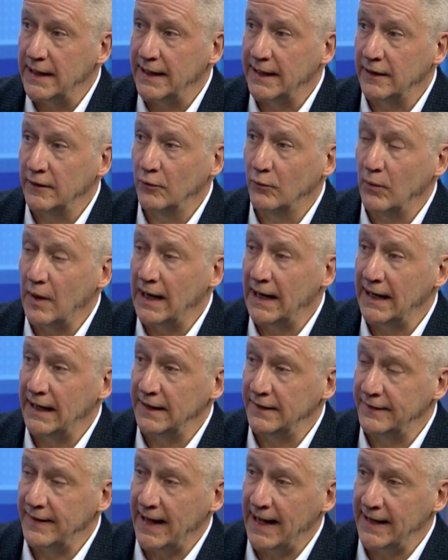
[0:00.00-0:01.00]
in a
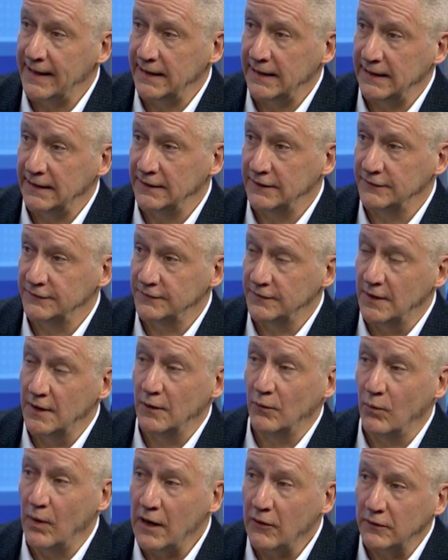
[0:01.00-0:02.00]
way that is
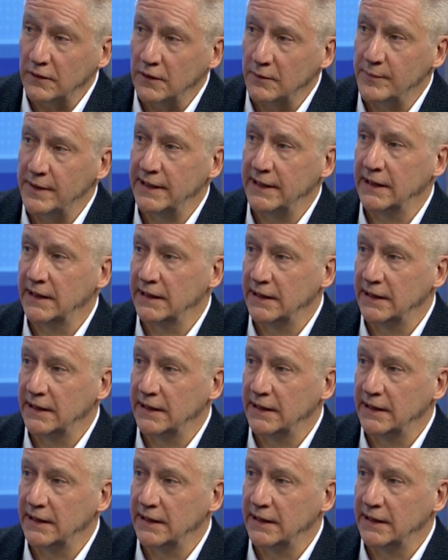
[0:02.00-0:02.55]
welcoming